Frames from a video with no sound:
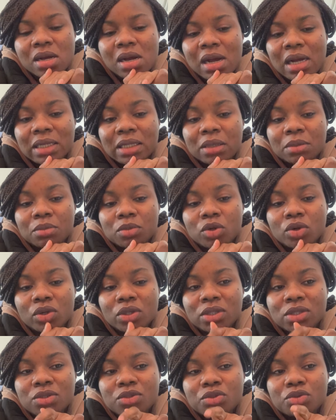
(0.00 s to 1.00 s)
and I'm
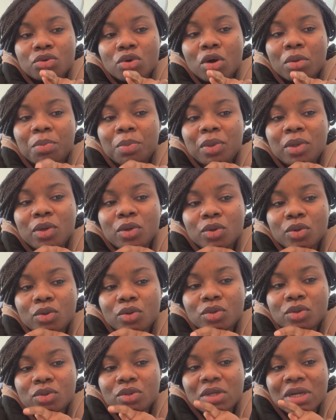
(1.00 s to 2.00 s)
going to
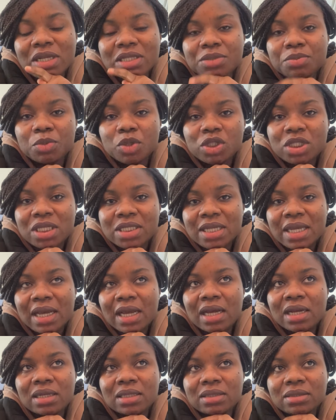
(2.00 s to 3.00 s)
upload as much as I
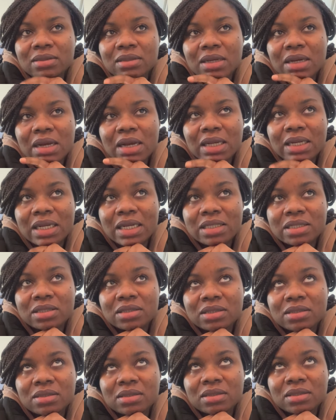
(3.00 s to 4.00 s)
can and
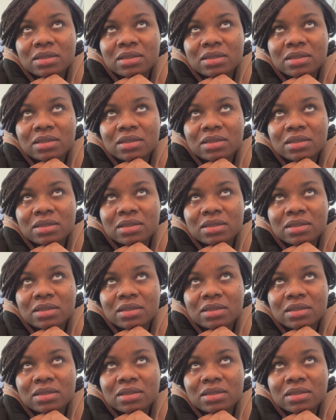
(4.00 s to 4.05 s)
as